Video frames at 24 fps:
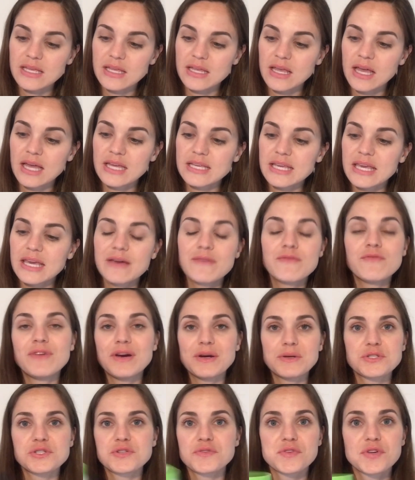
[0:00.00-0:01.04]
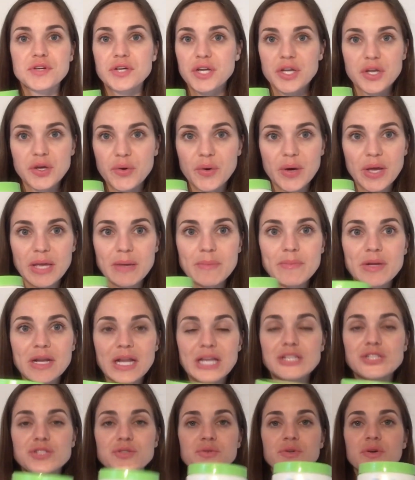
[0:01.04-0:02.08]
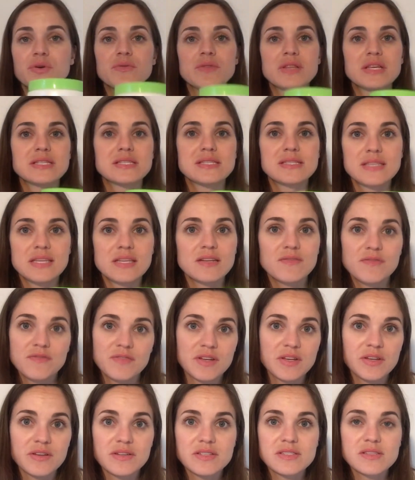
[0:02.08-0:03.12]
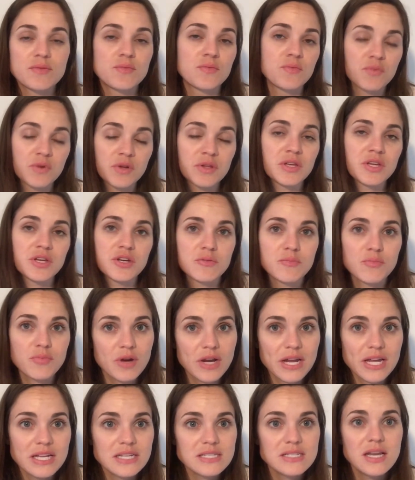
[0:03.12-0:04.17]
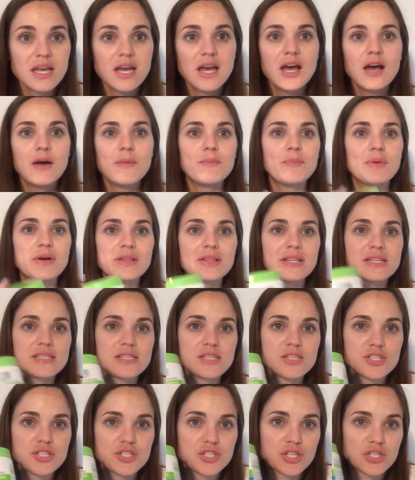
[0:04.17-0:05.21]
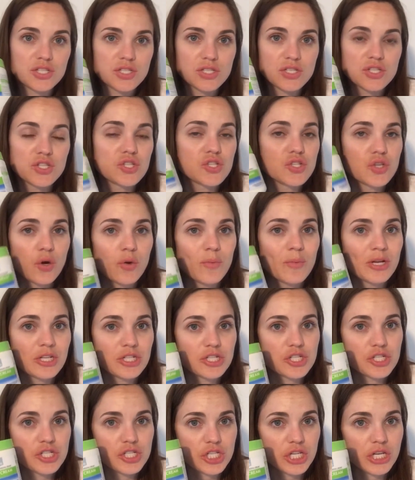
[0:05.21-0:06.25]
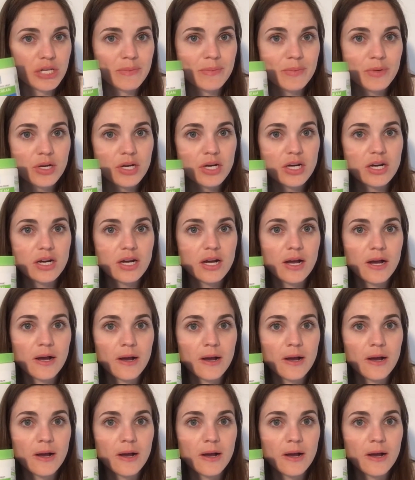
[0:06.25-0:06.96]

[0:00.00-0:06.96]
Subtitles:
I can't vouch for Equate, but I do know that Cetaphil is a really good brand, but this is just so much cheaper,